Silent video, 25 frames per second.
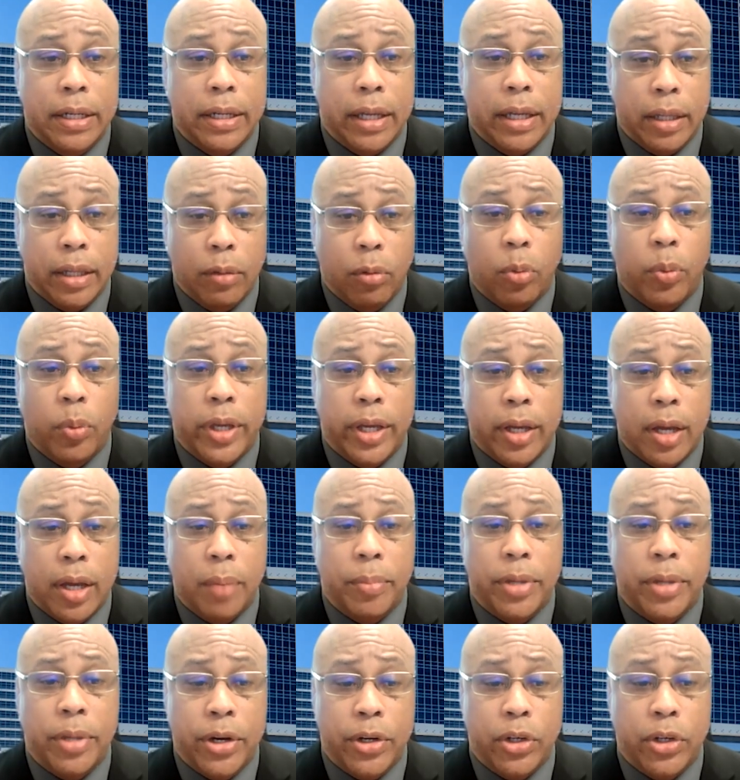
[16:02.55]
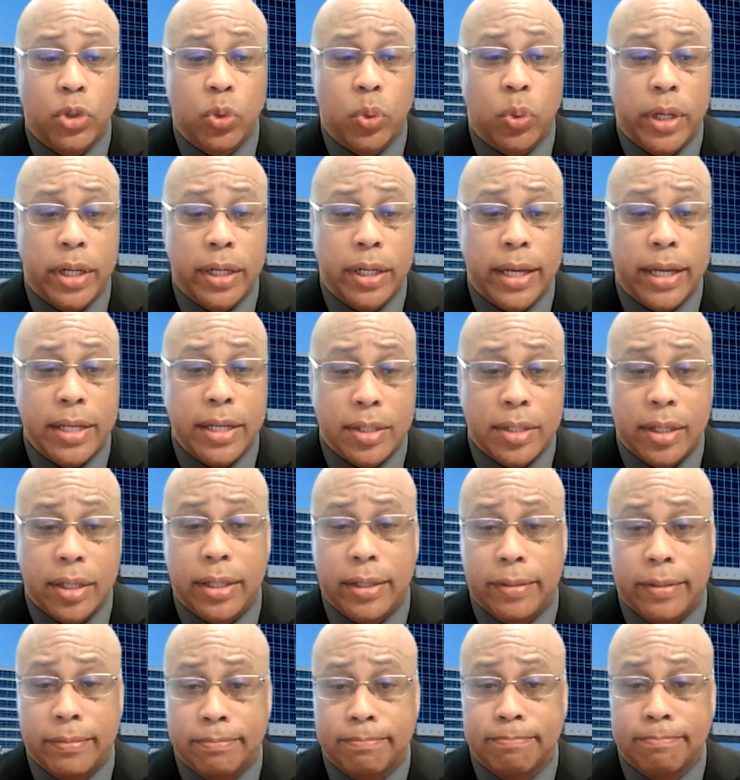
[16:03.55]
And then when we come here to
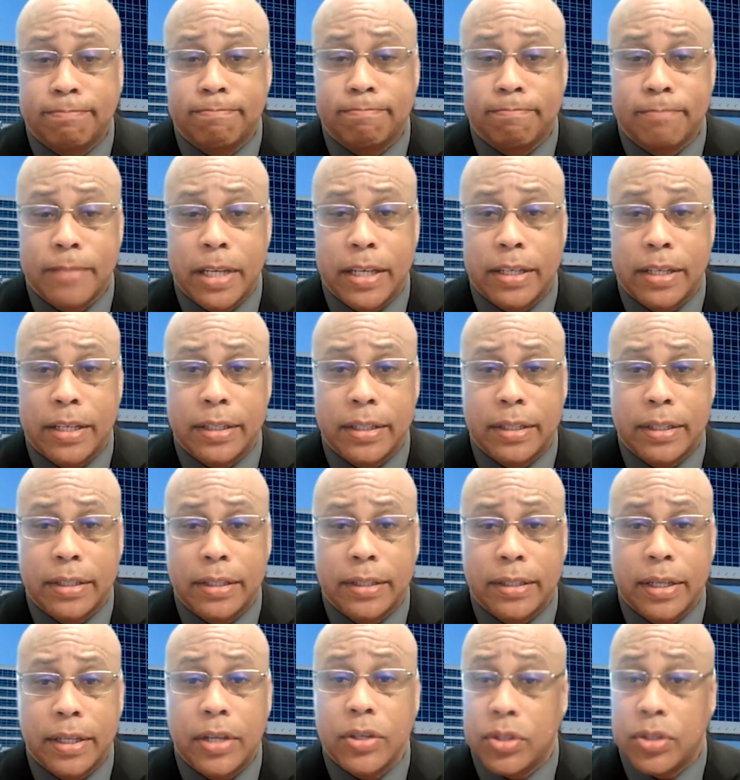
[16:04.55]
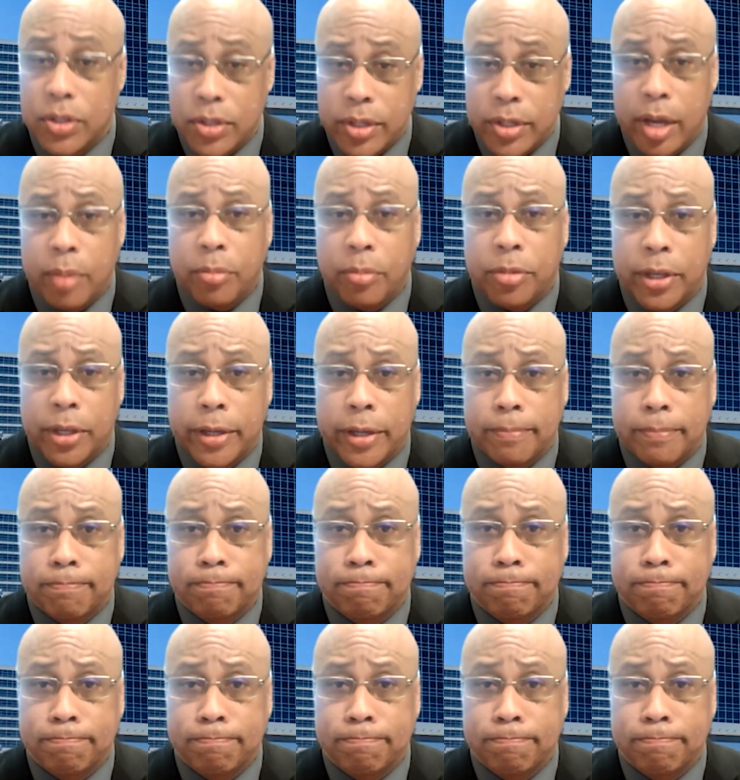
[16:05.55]
2019, it's the same thing.